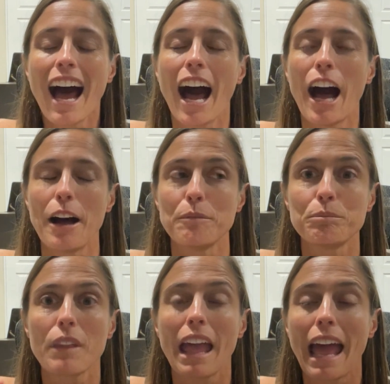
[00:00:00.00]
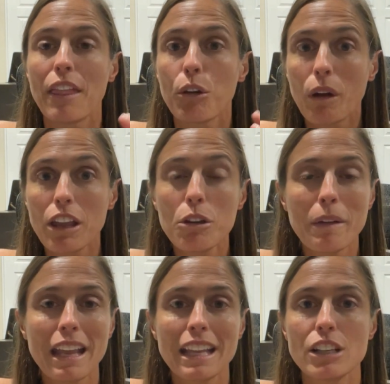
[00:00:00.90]
And the way you
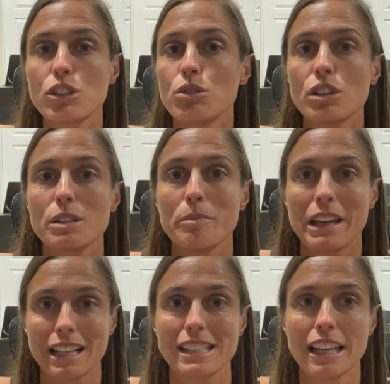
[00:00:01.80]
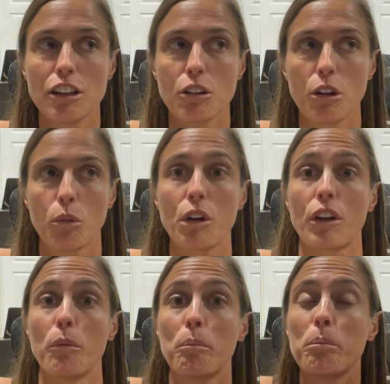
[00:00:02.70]
make it is you just mix it with
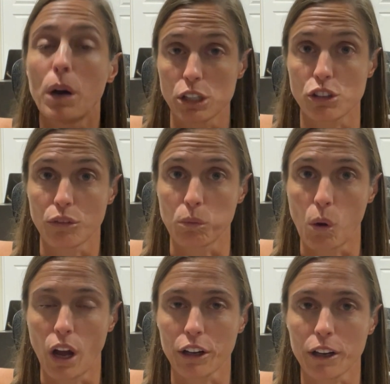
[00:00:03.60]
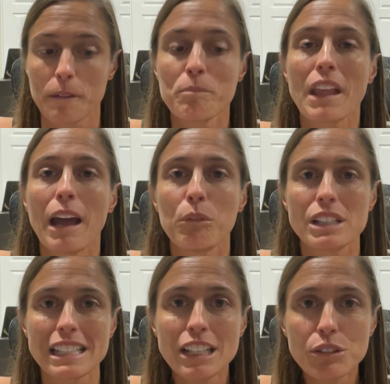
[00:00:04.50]
a bunch of water. And
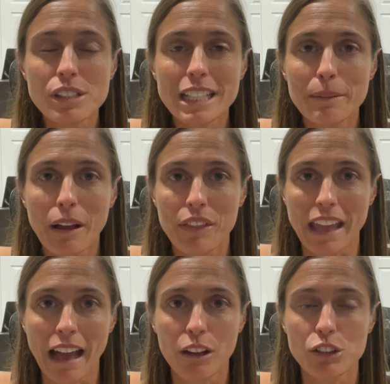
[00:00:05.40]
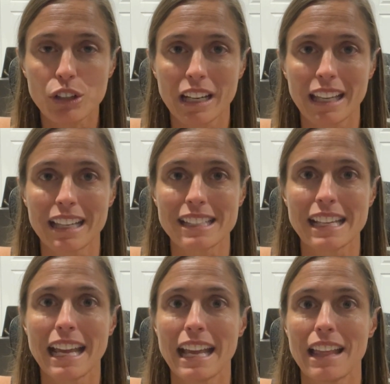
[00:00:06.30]
what's interesting about the L drink is
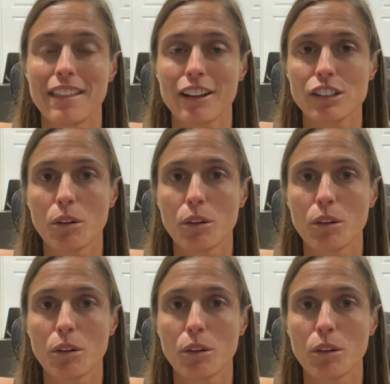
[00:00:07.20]
there's a